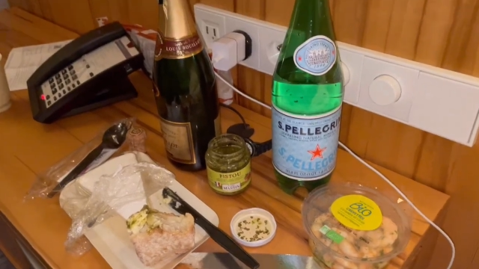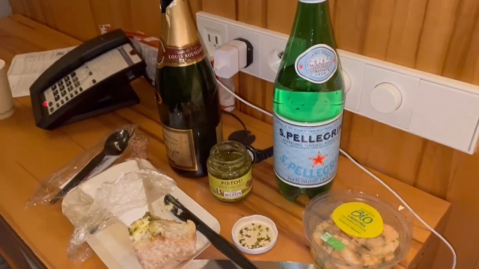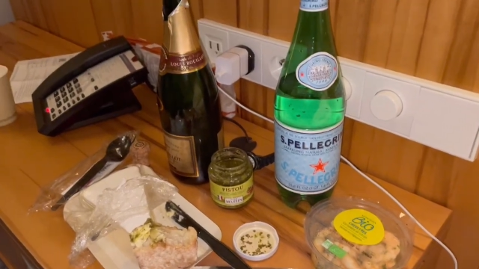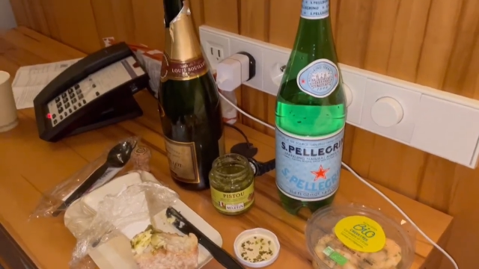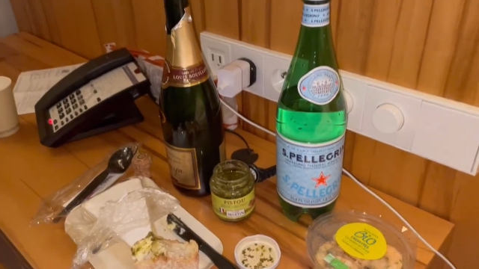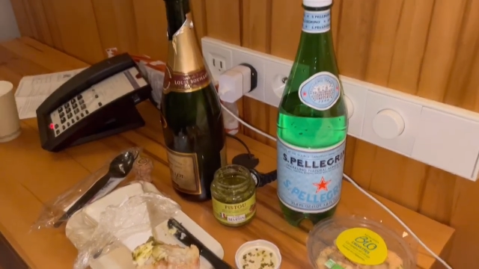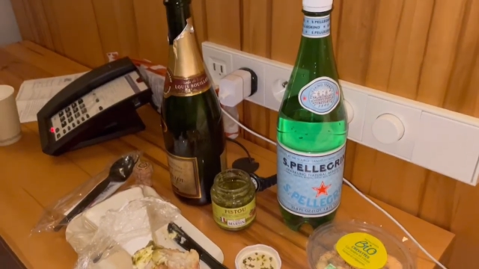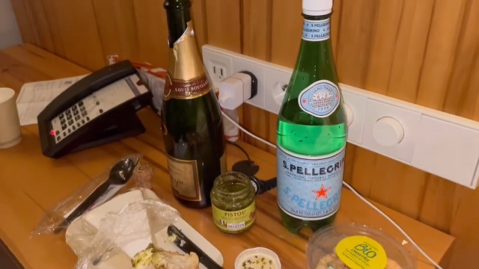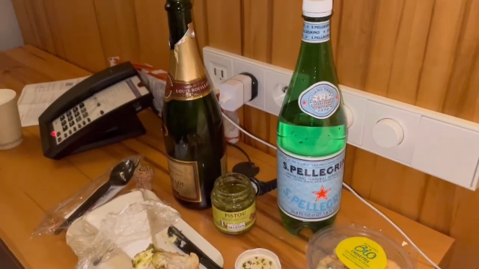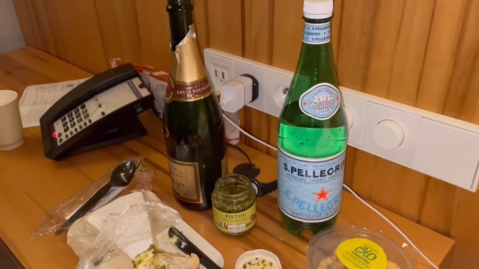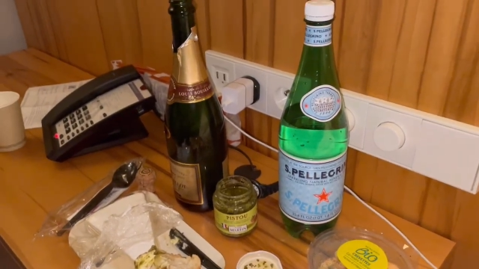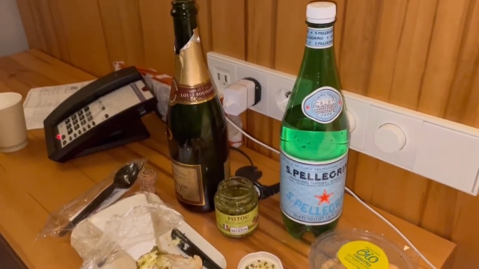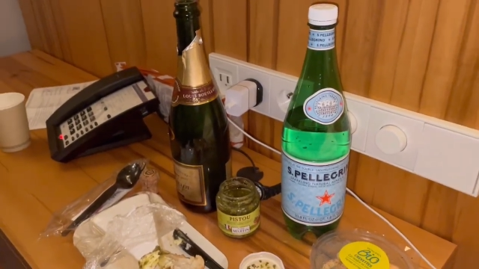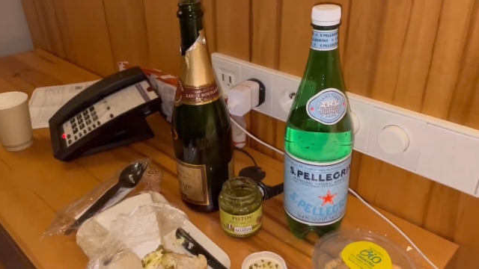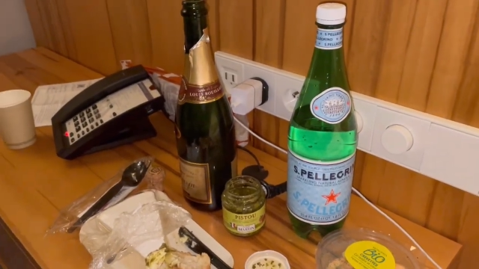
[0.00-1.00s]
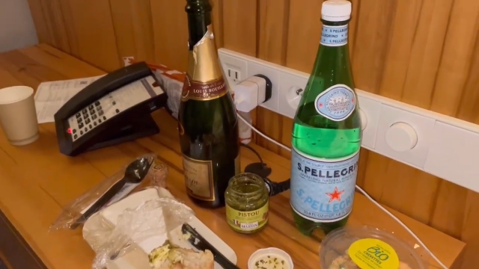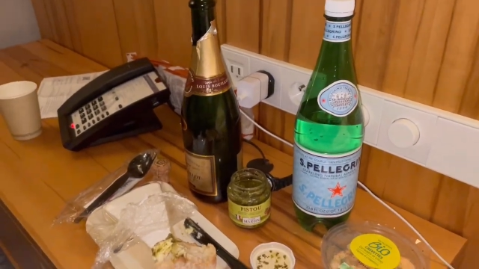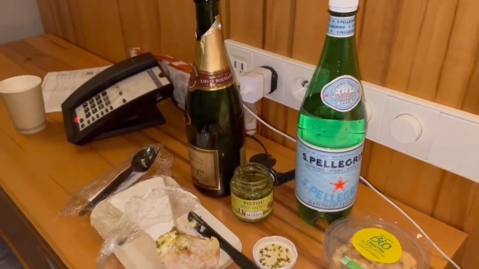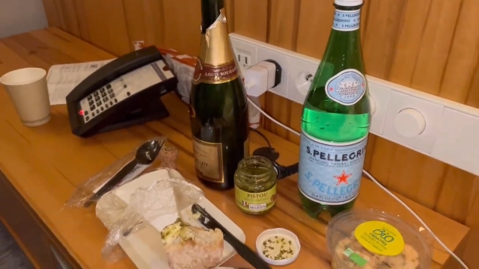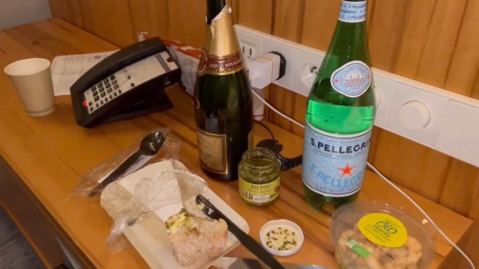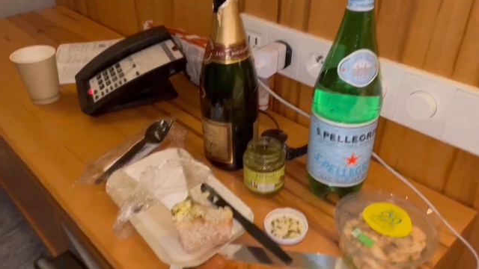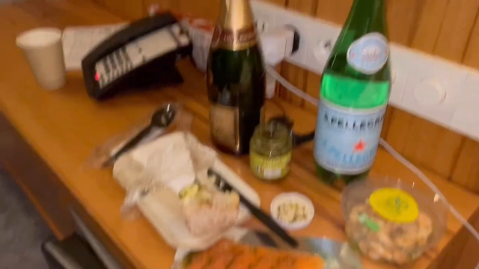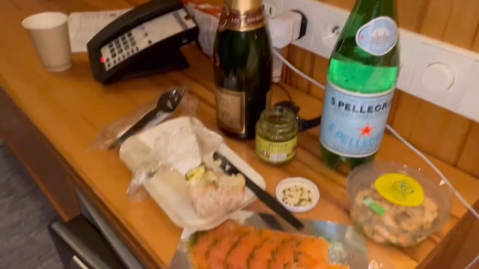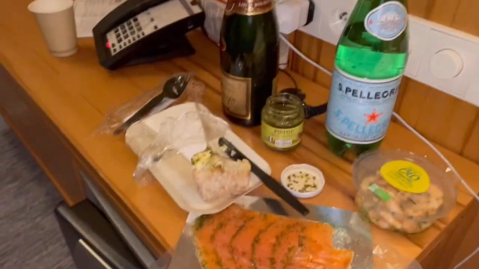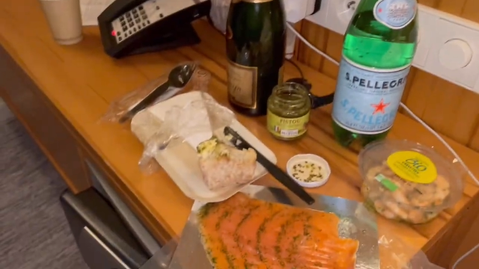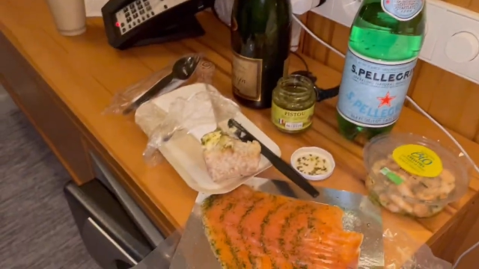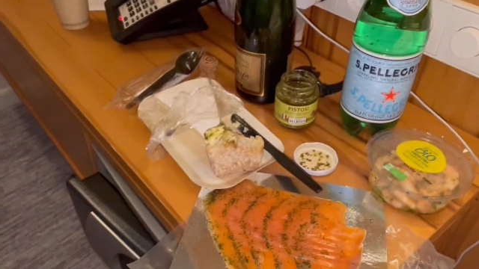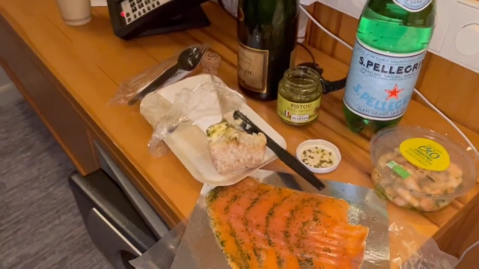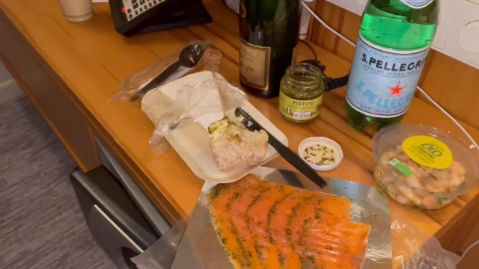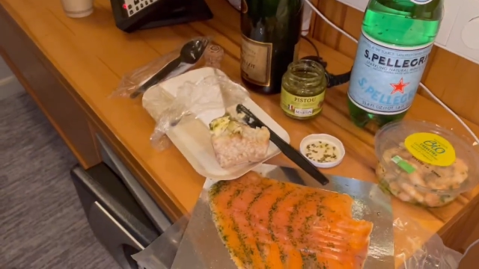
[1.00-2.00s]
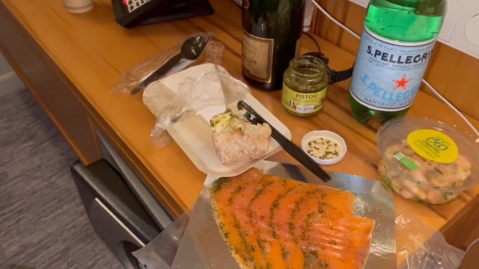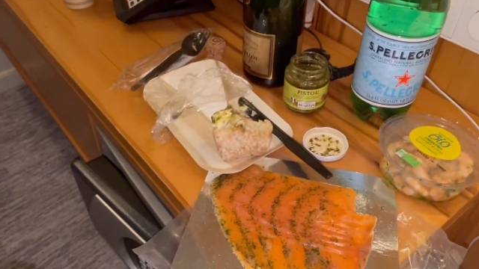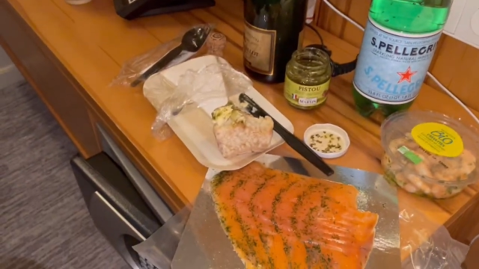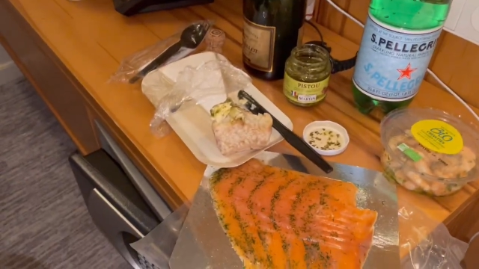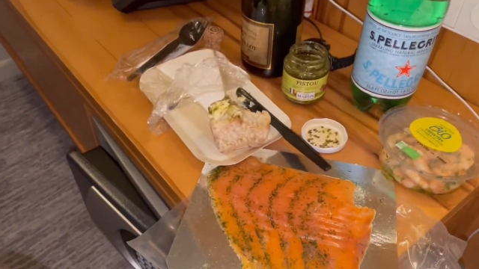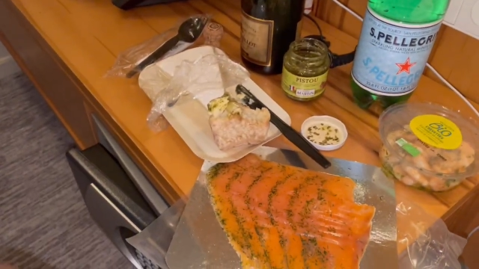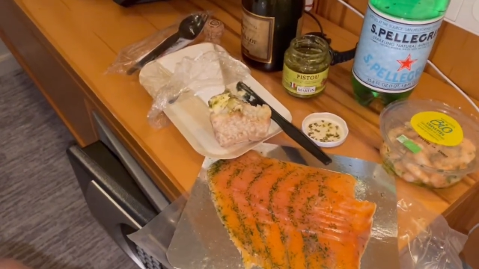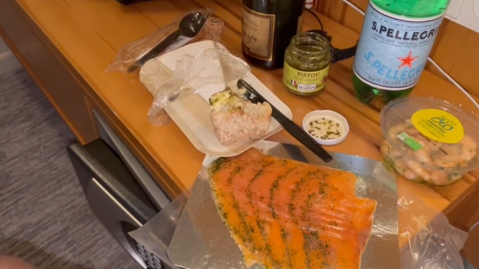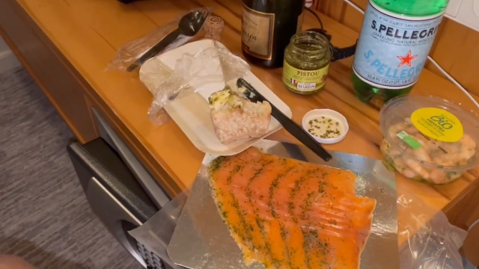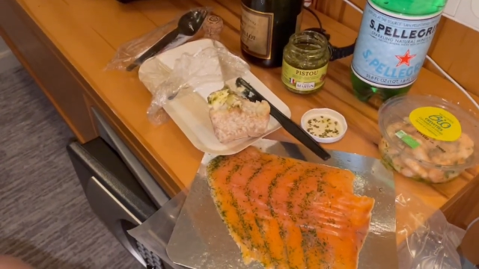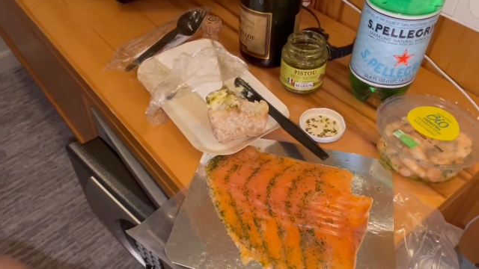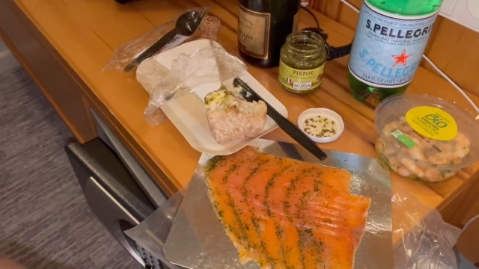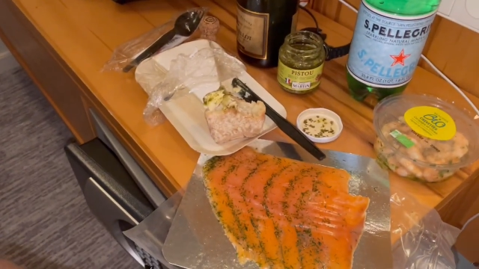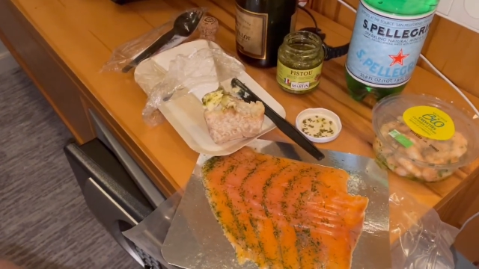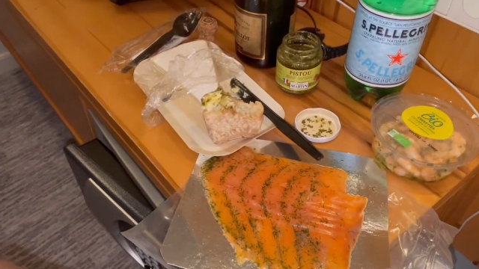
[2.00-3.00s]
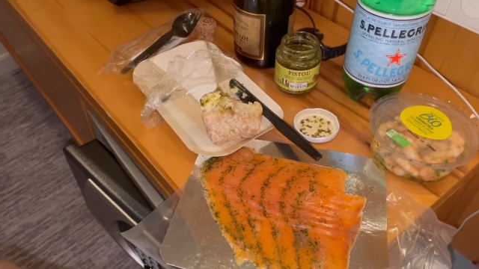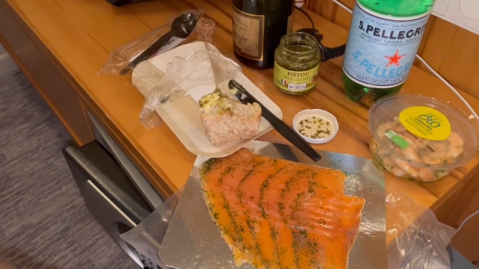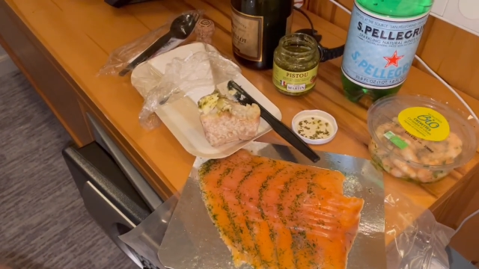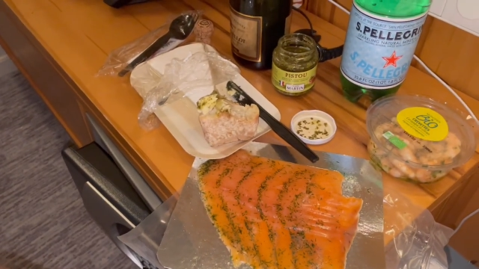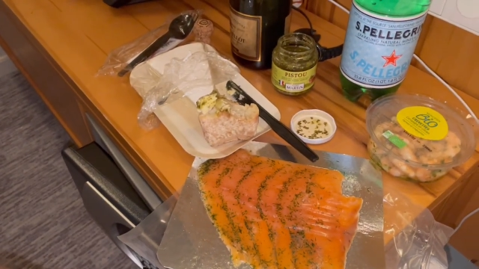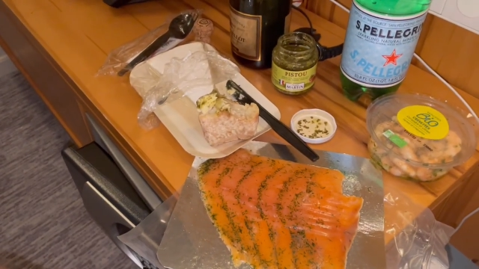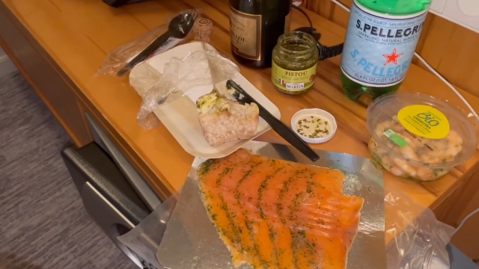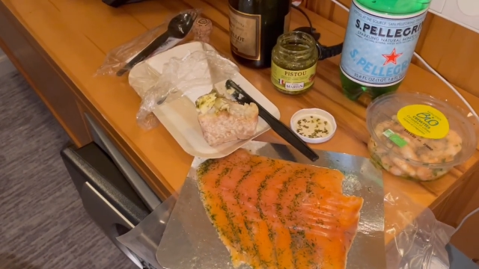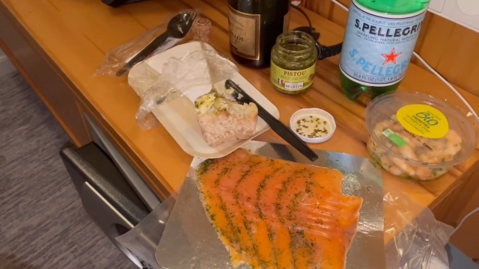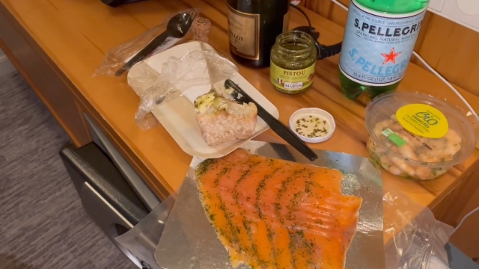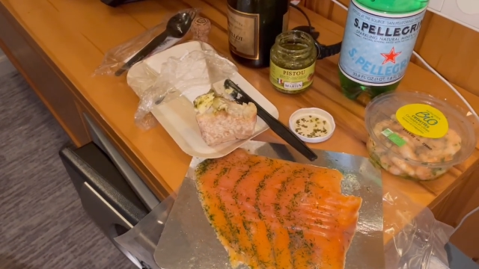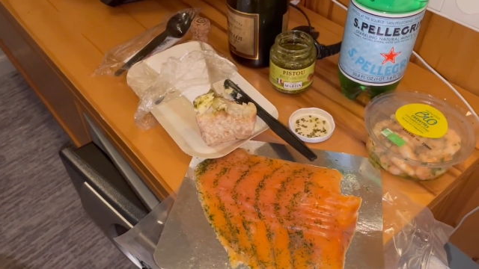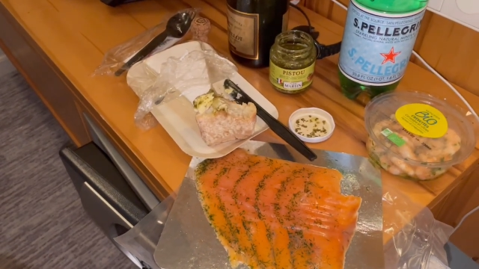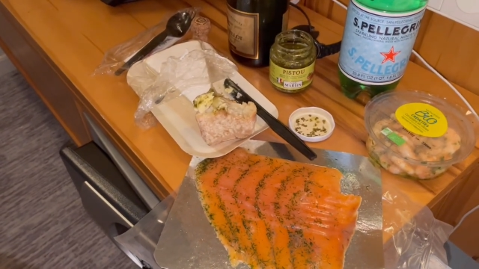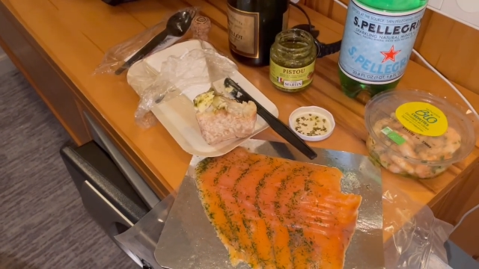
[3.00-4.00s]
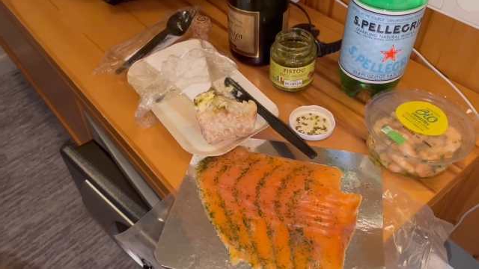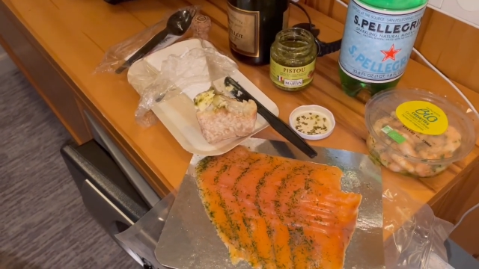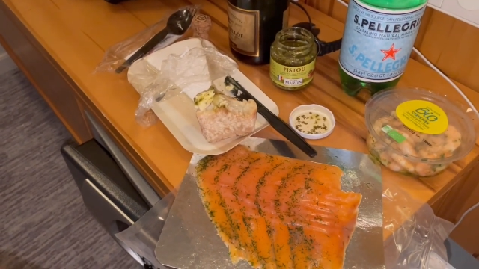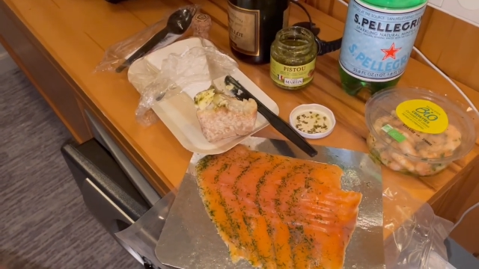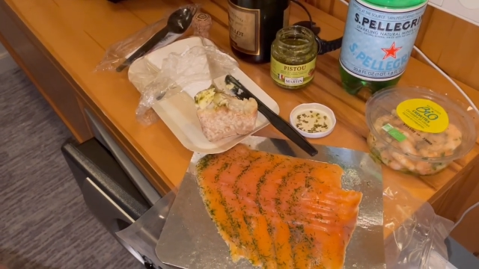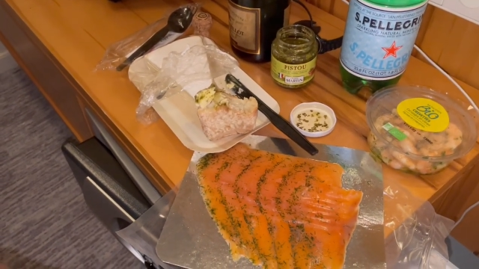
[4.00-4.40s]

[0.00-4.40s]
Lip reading: No face is visible, so there are no lips to read.